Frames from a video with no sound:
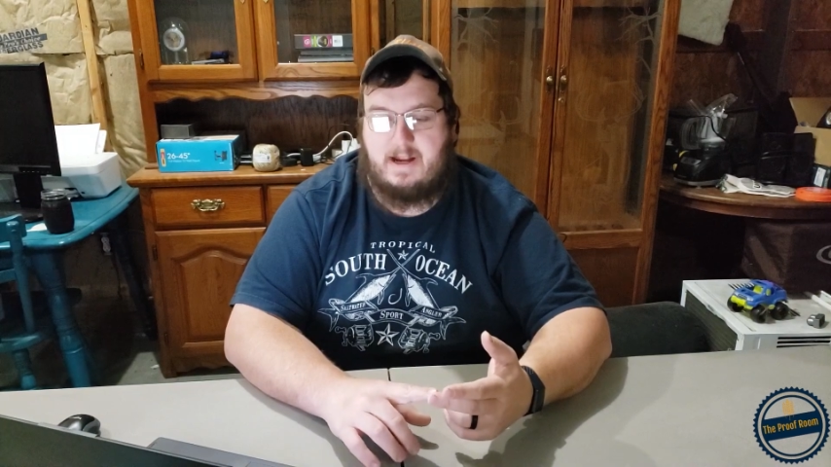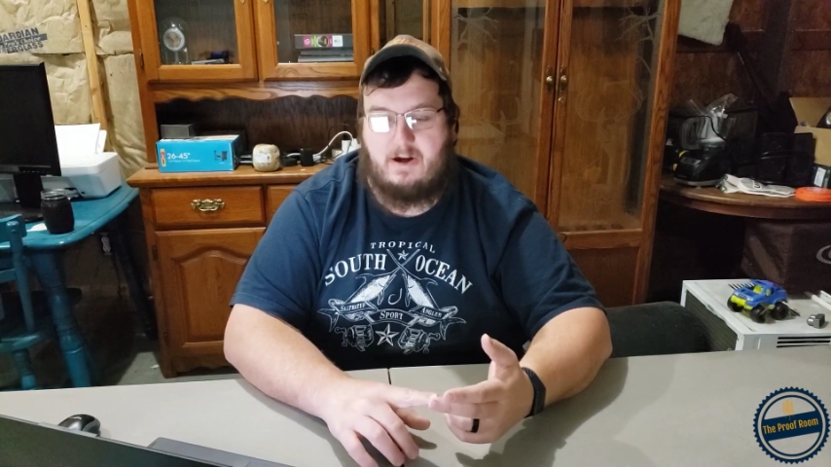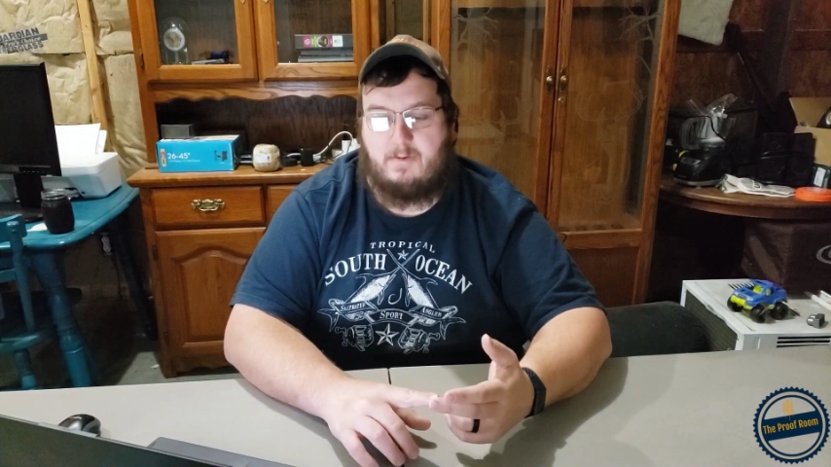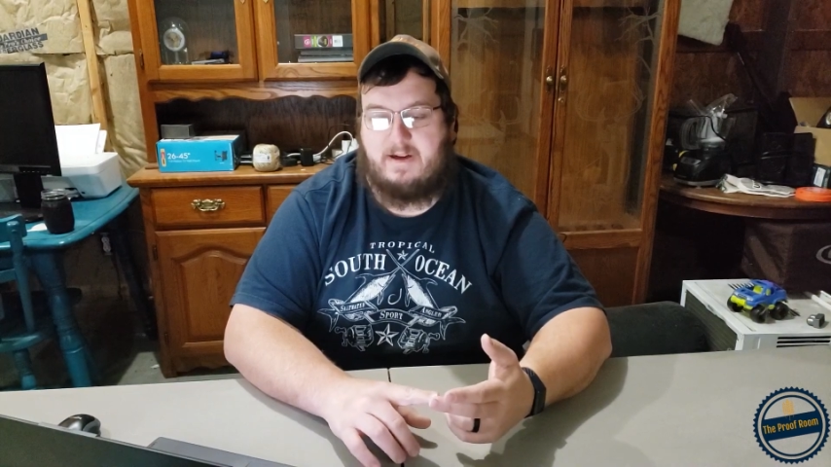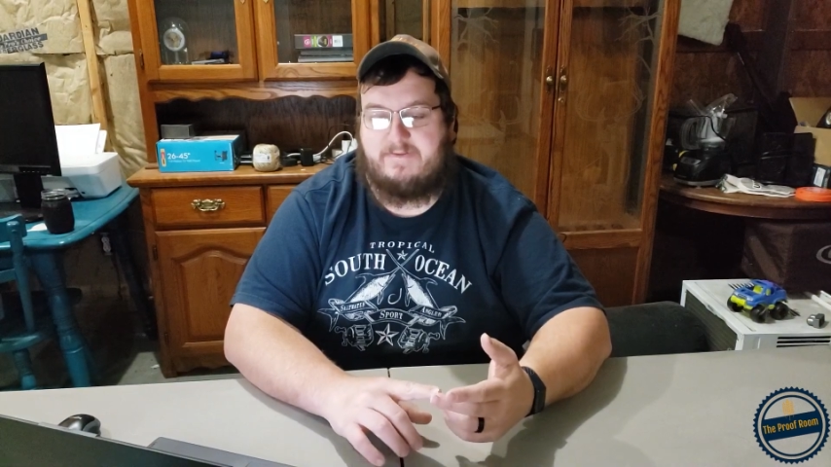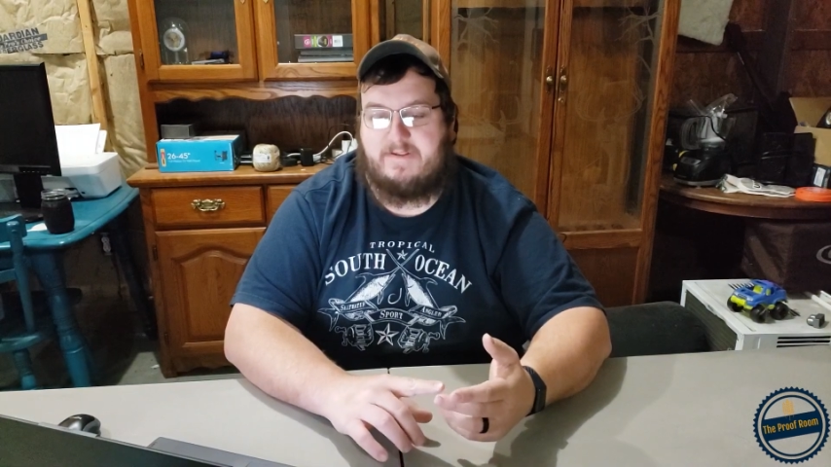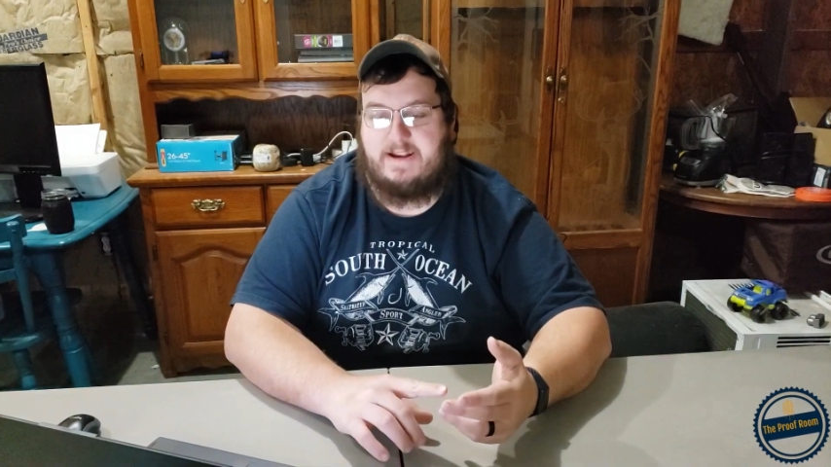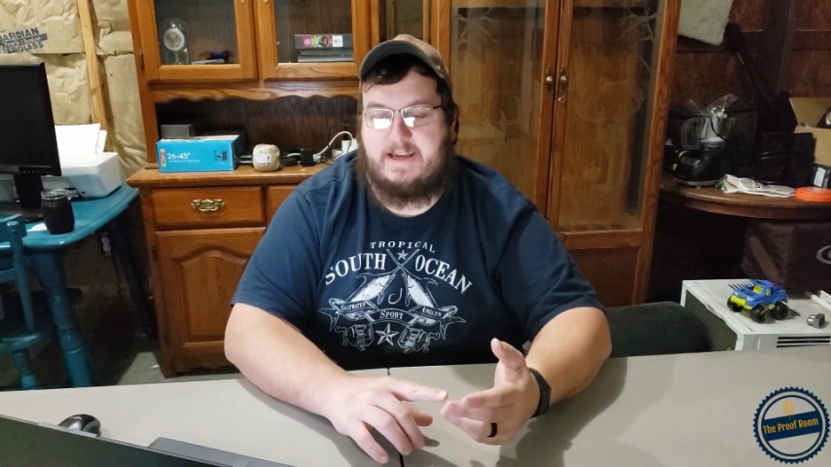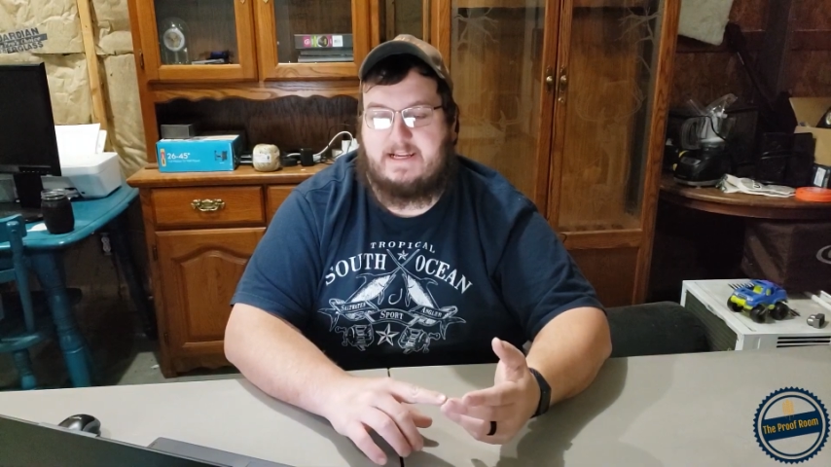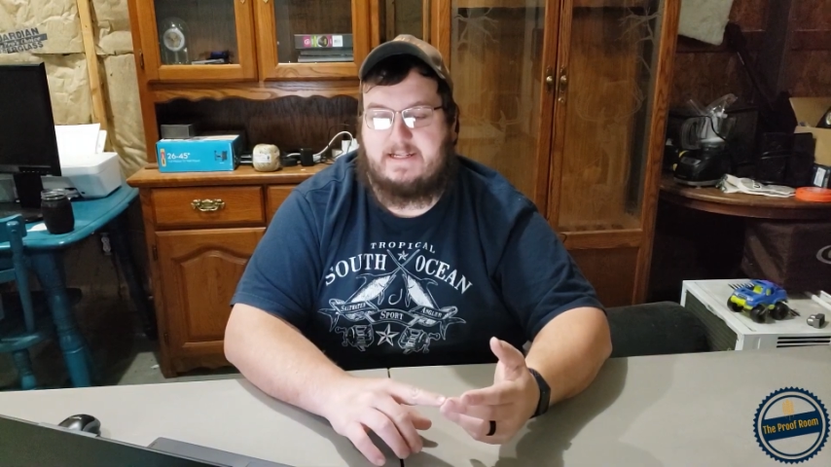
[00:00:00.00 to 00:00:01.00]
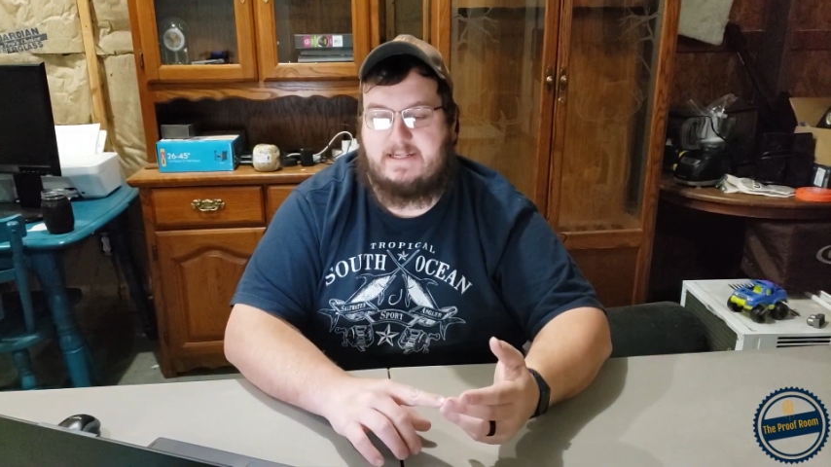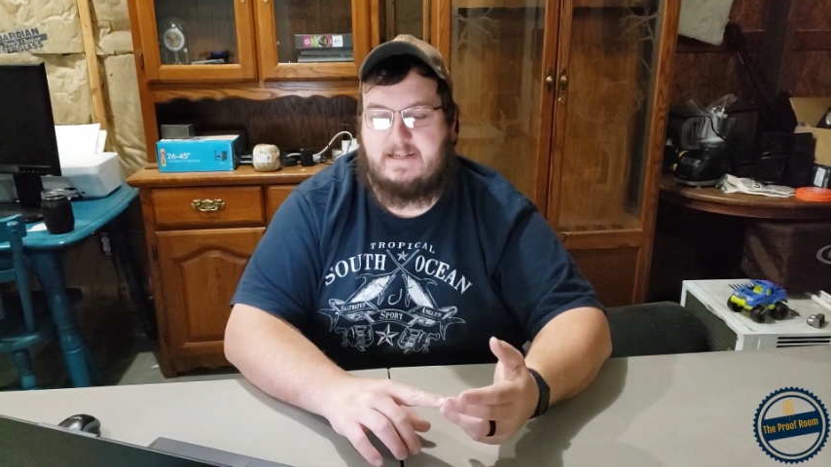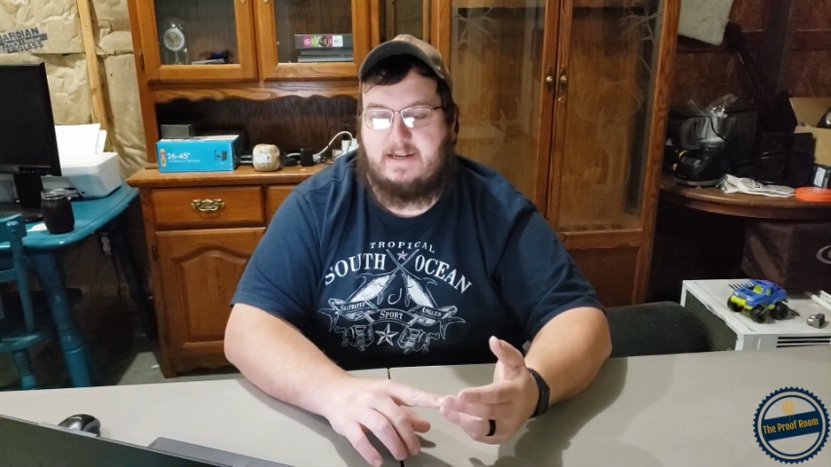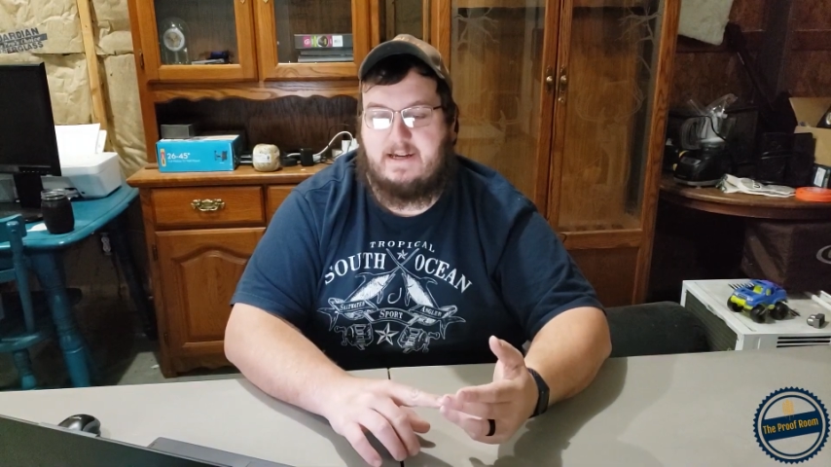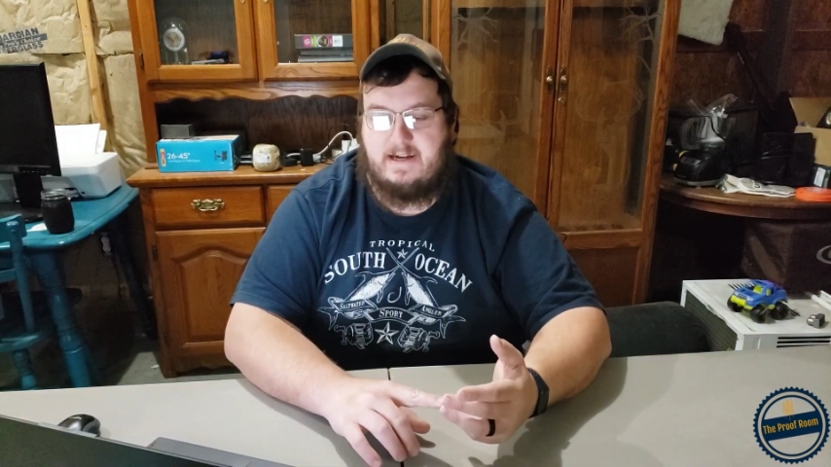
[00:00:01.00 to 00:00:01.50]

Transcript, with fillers: and all my fittings